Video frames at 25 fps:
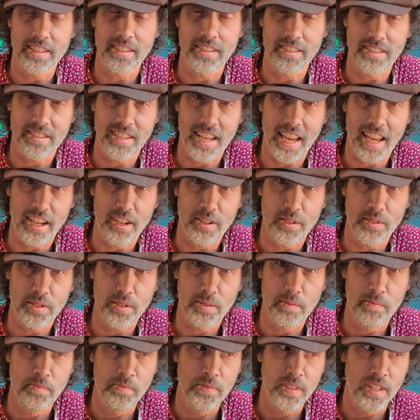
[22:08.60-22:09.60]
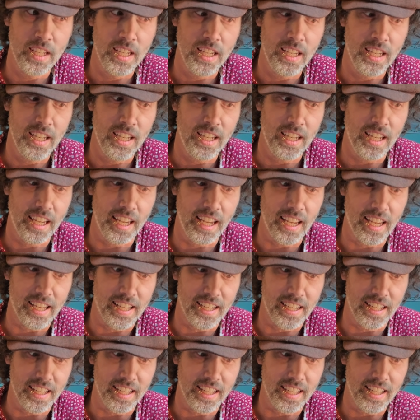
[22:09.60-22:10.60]
in sound.
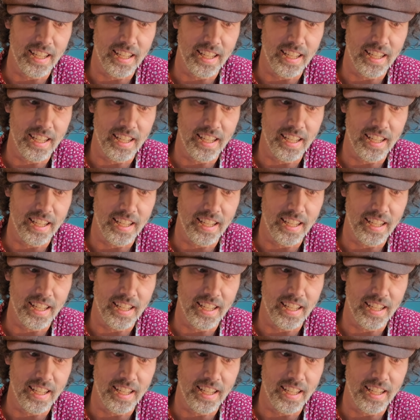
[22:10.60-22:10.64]
And